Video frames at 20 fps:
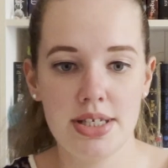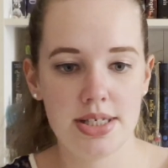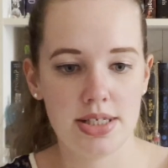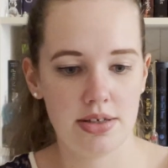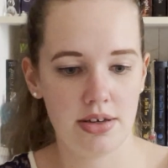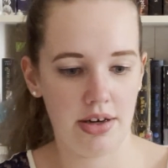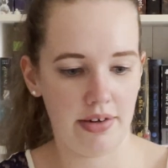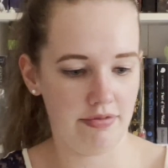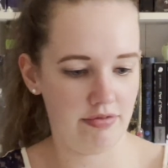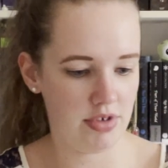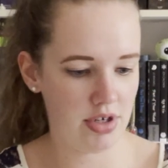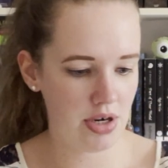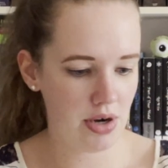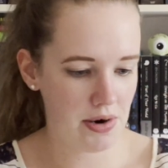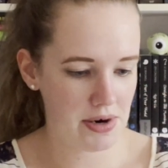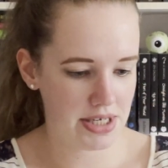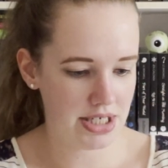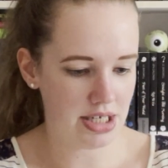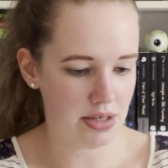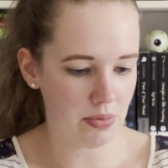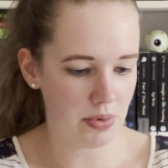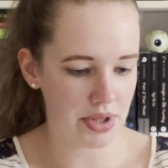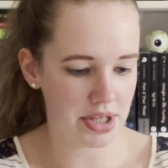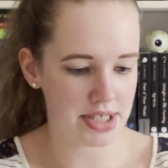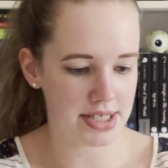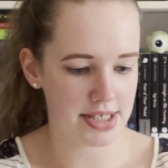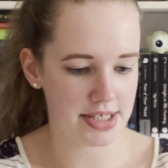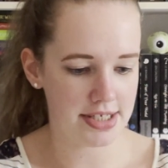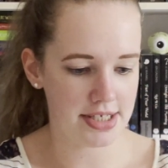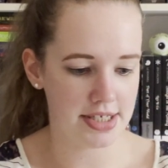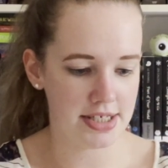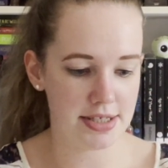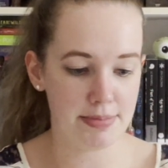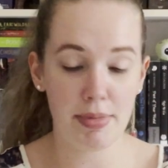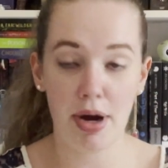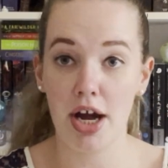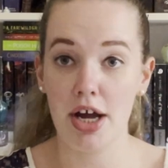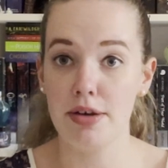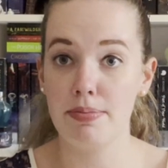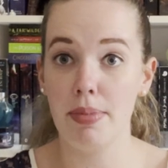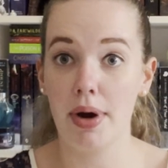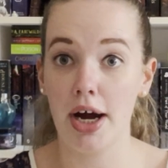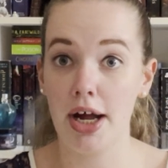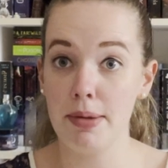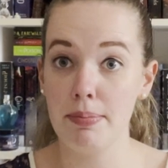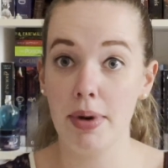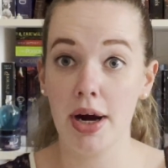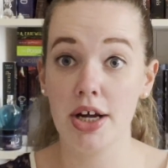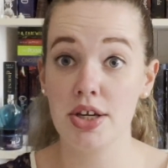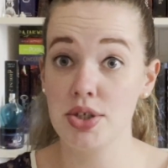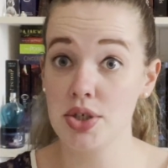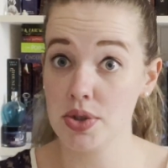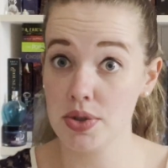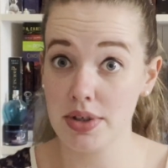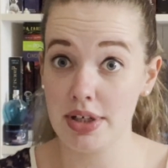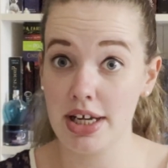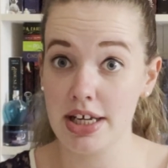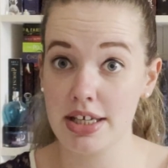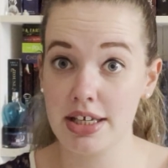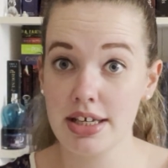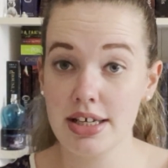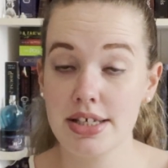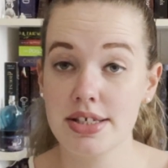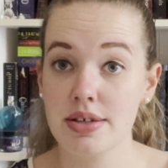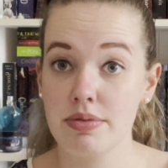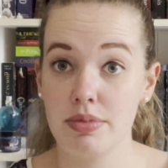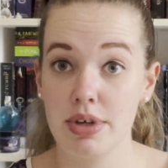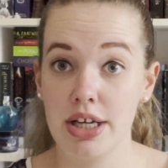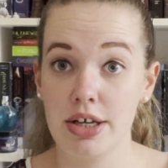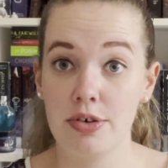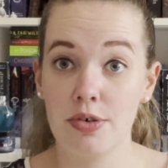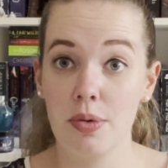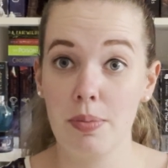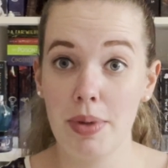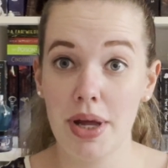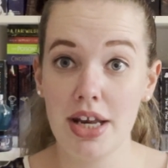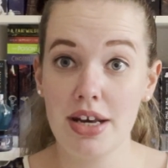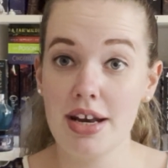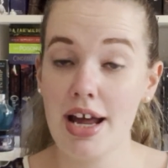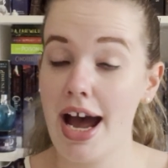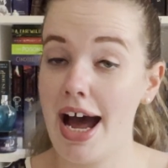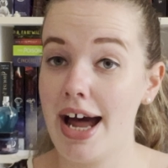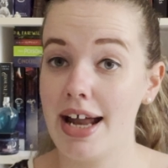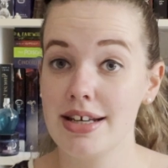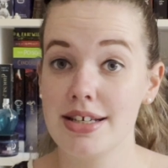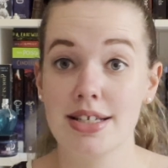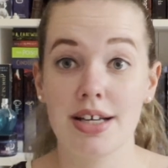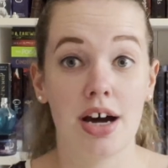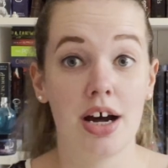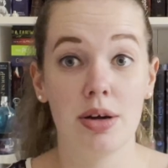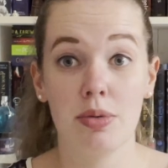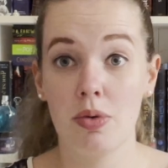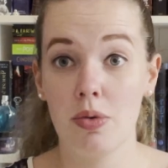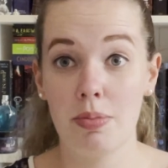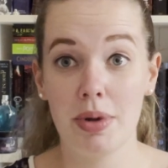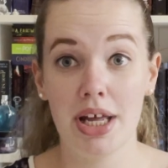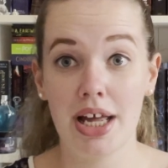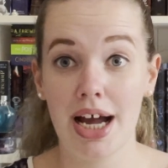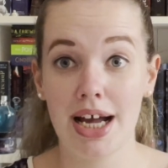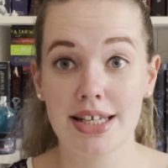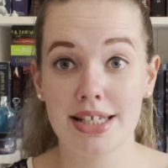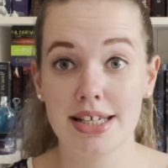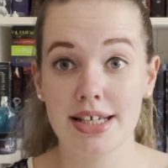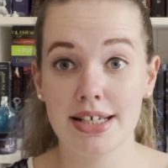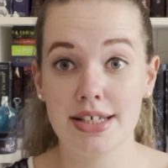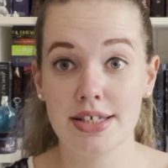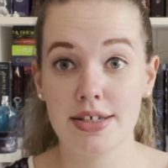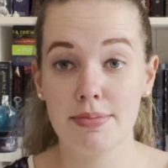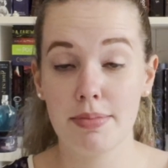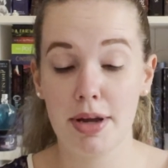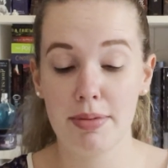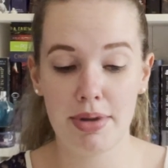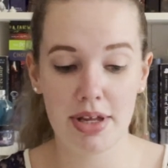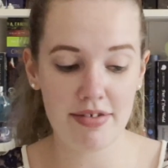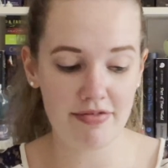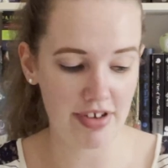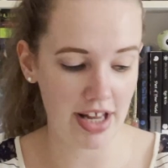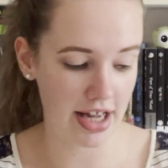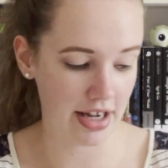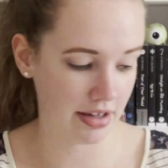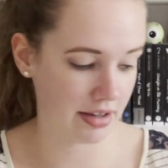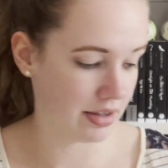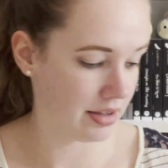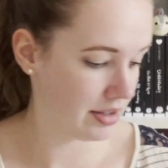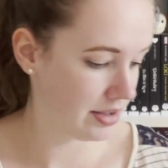so I have no idea what this is inspired by, but I do like it. It's a really cool pin, and I will be adding it to my pin flag.